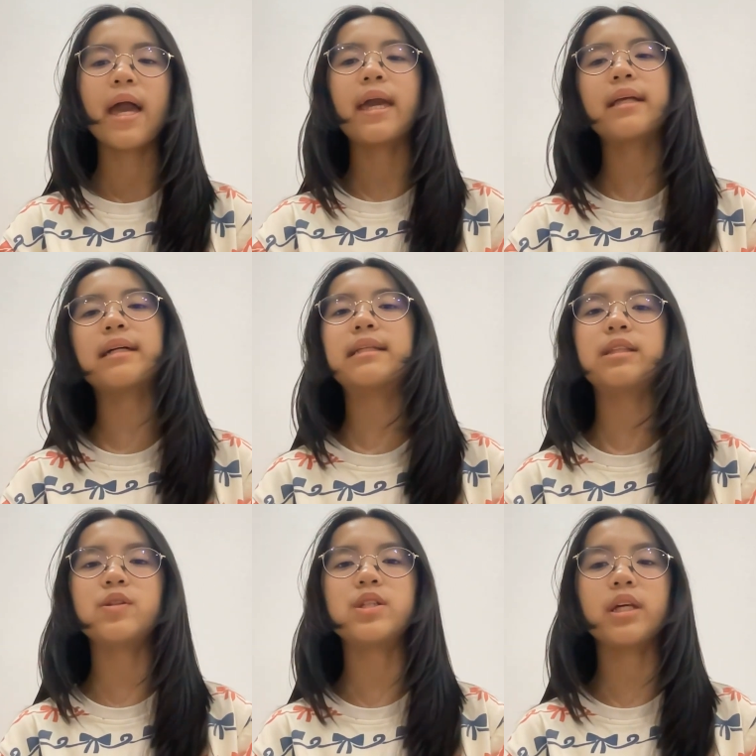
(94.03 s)
In
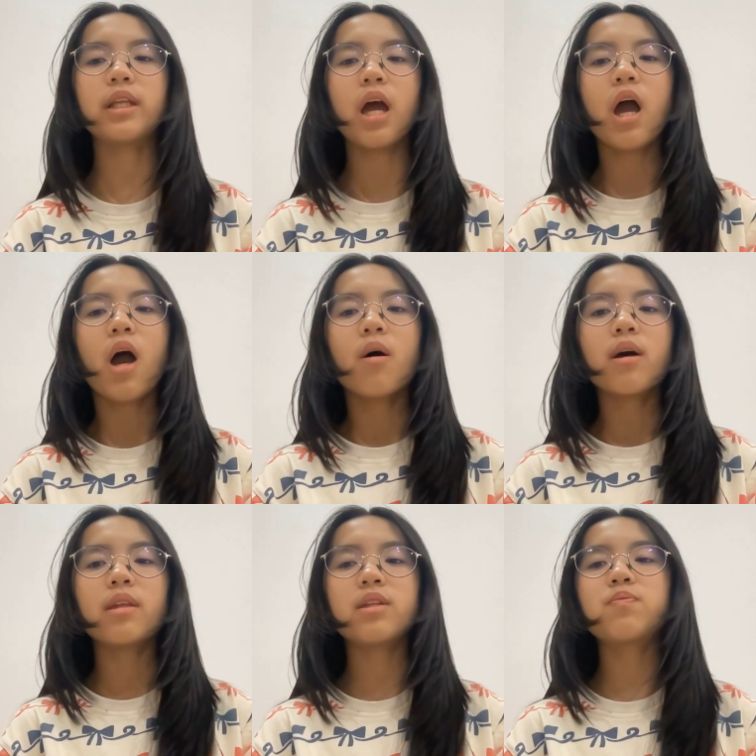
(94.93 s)
conclusion,
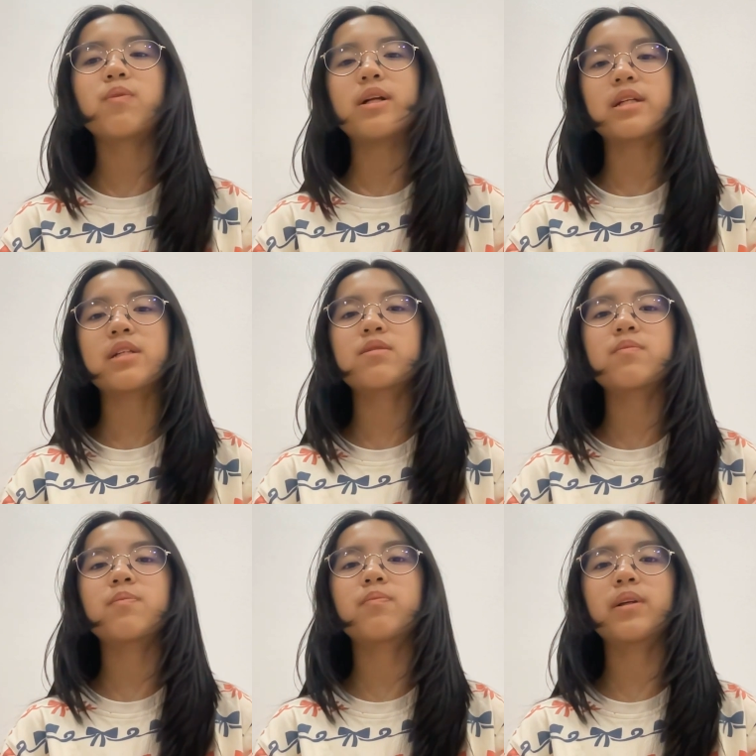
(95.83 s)
this project
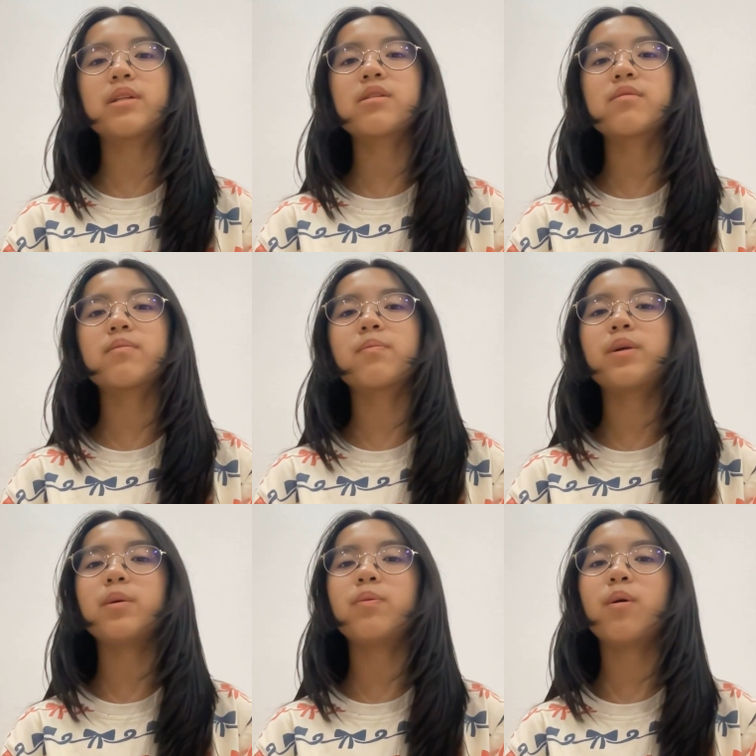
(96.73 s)
brings
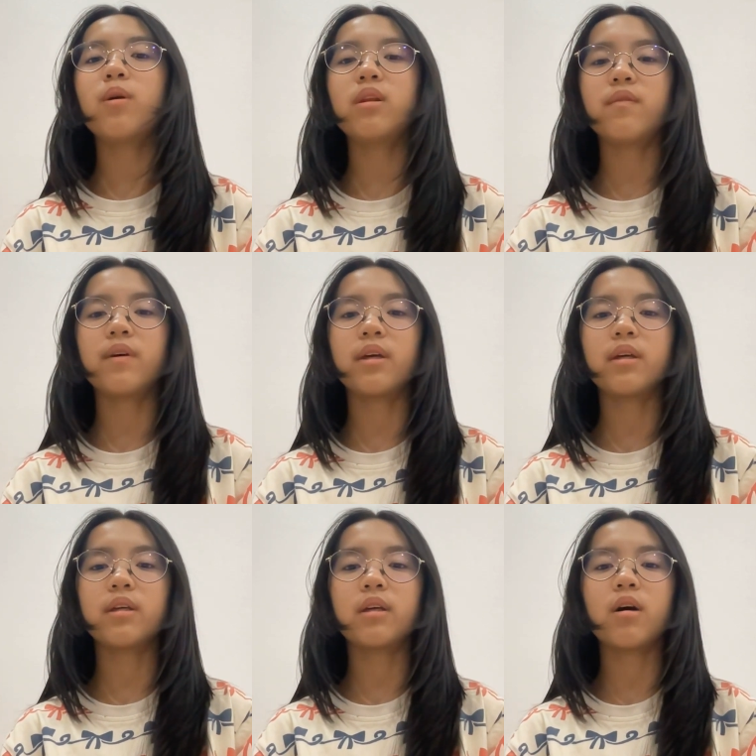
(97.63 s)
people
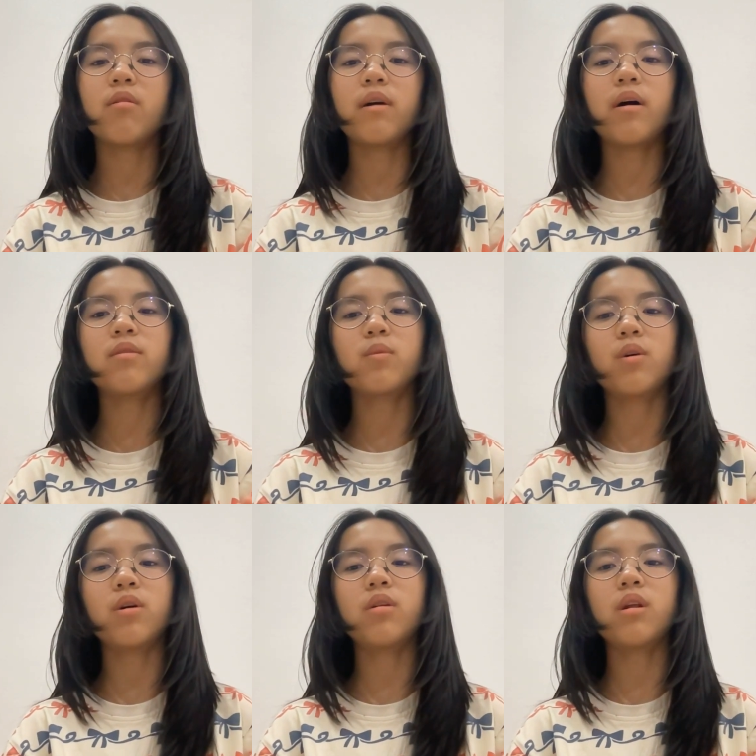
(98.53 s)
living around the
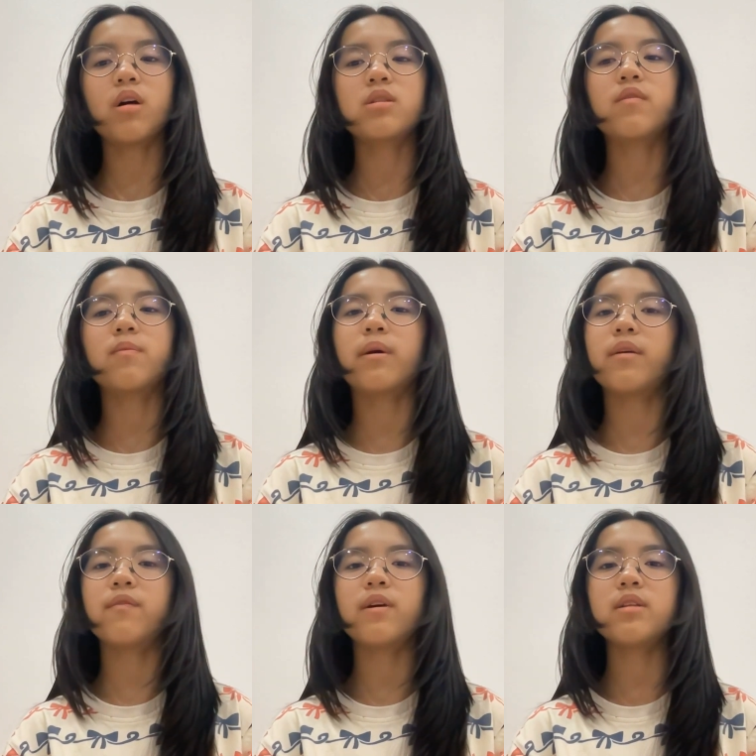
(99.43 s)
world lots of
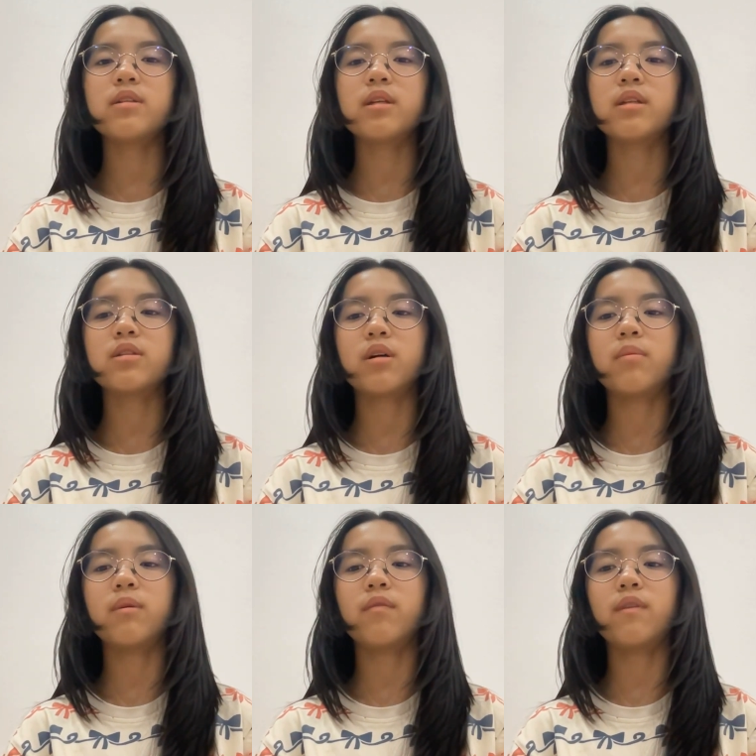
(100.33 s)
benefits in
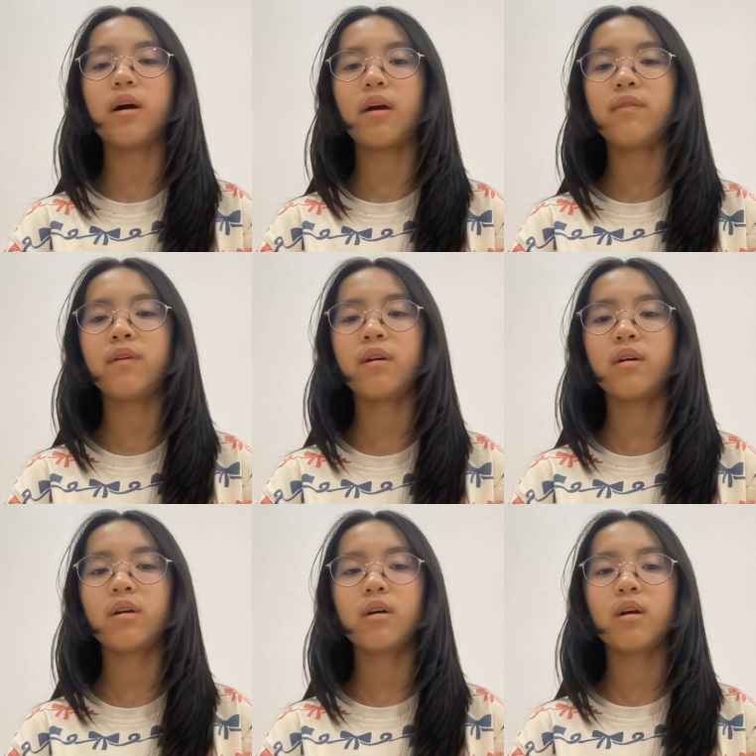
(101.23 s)
terms of life
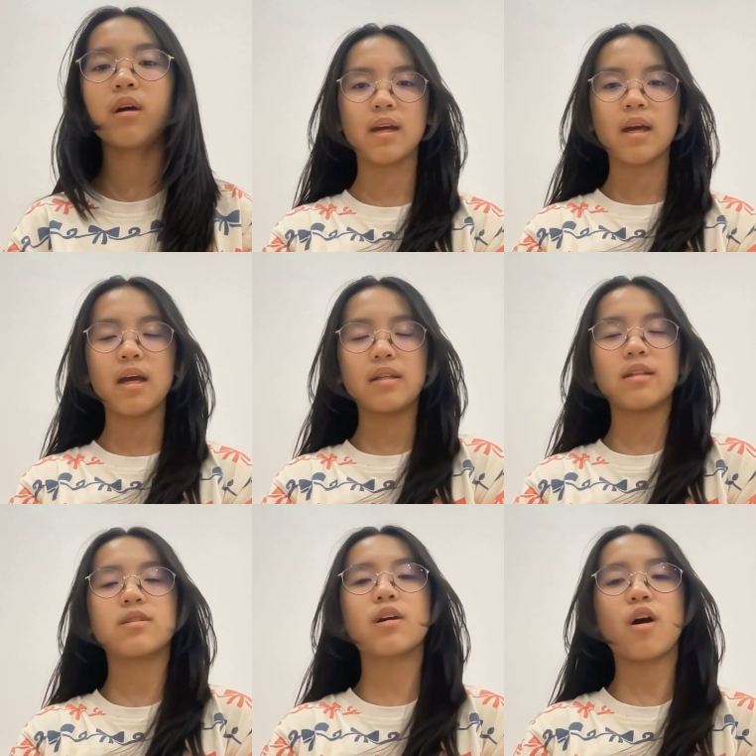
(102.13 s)
and
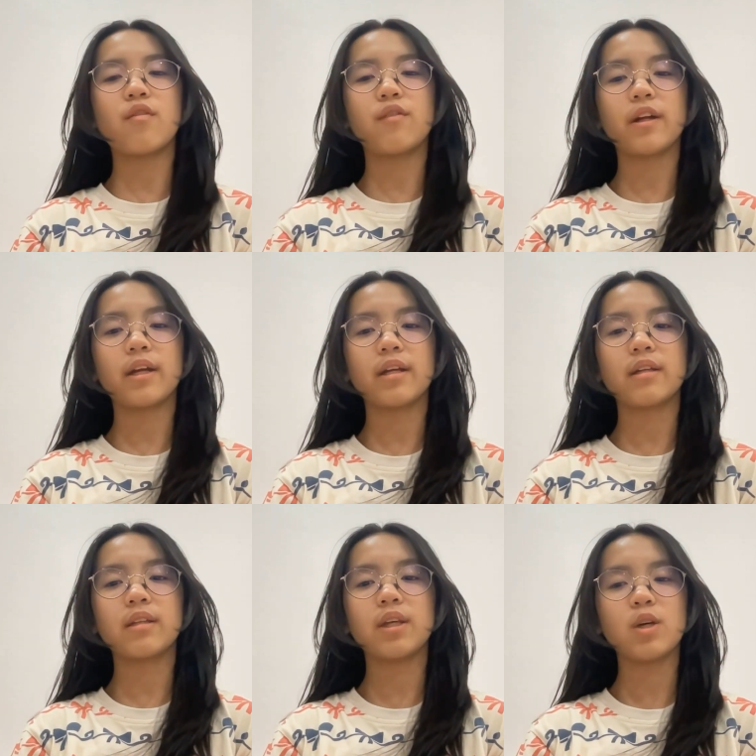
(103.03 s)

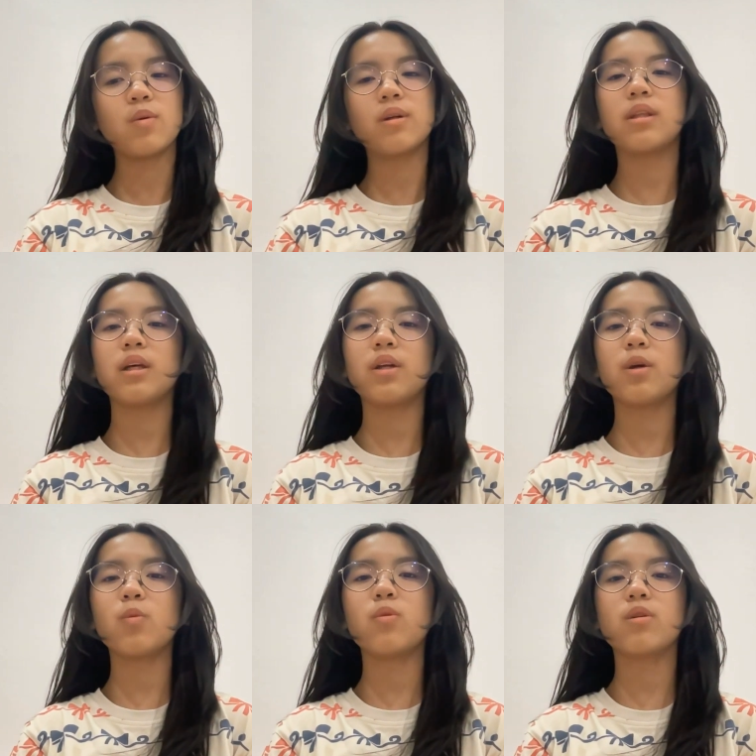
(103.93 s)
discovering new cleaner
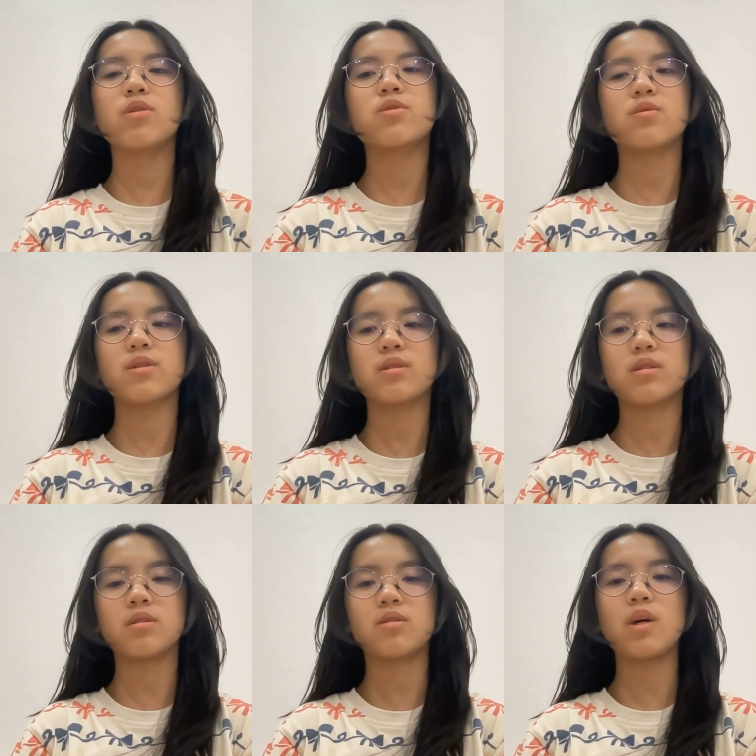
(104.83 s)
water
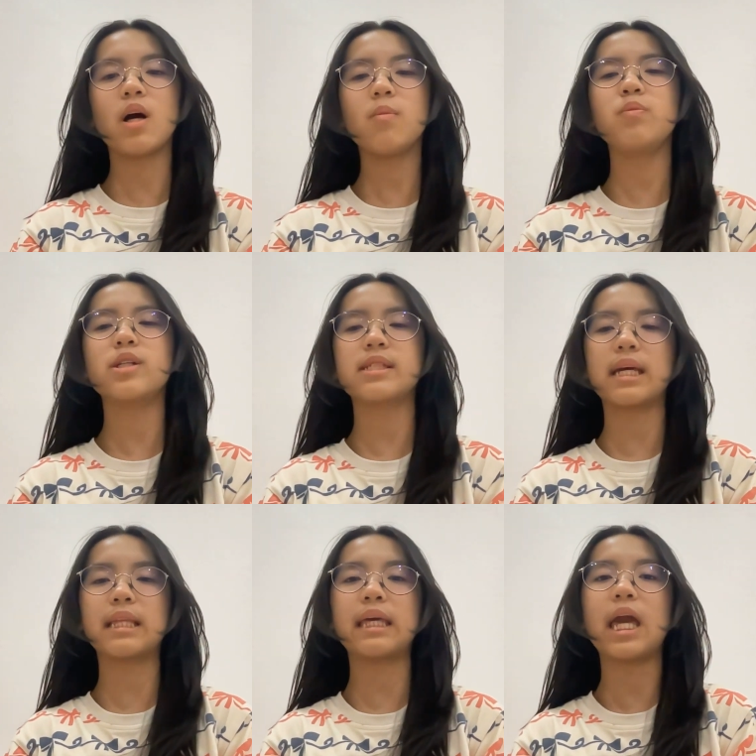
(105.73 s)
sources to help
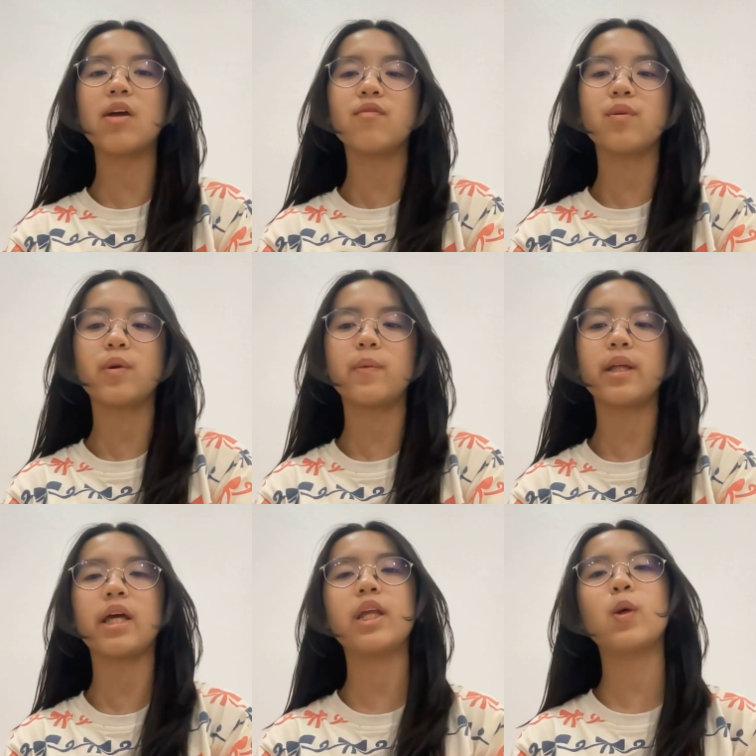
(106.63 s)
protect the environment
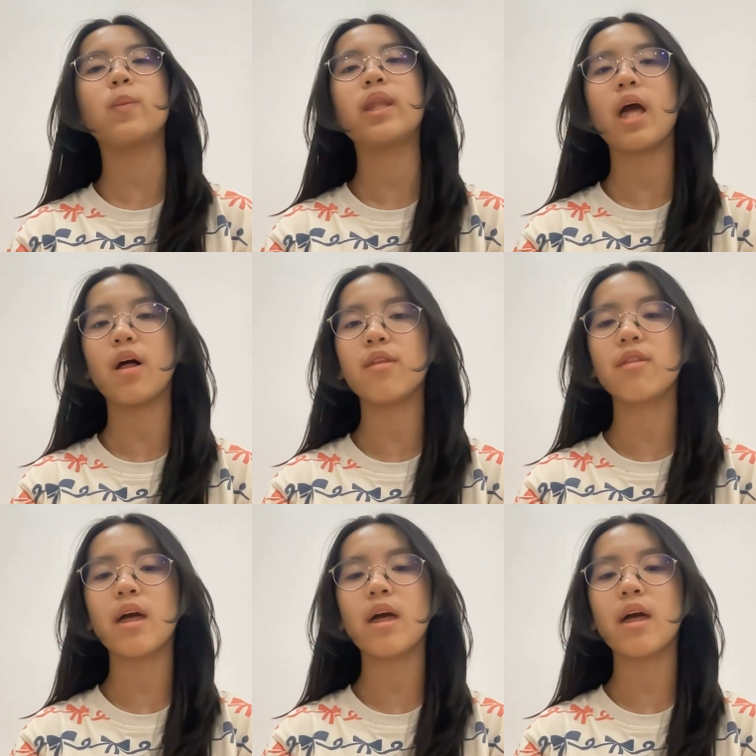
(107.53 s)
and human health.